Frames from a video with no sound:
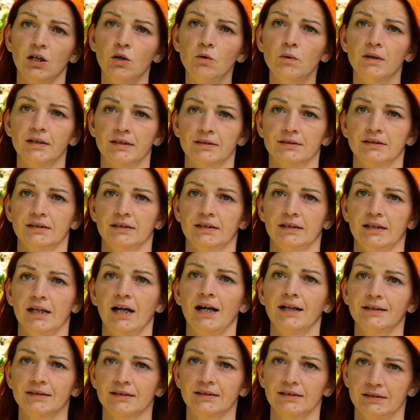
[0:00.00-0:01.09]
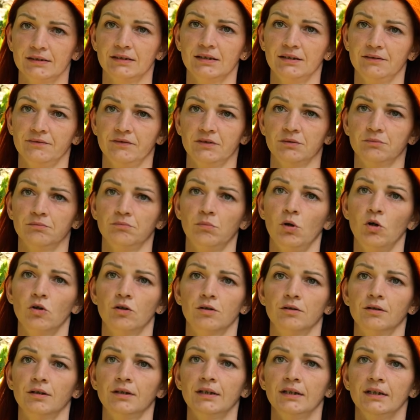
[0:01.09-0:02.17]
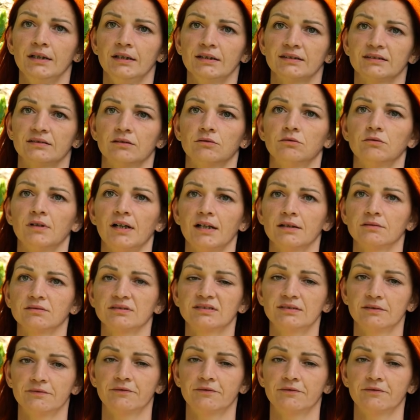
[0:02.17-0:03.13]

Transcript: lower the heart rate even more. So I was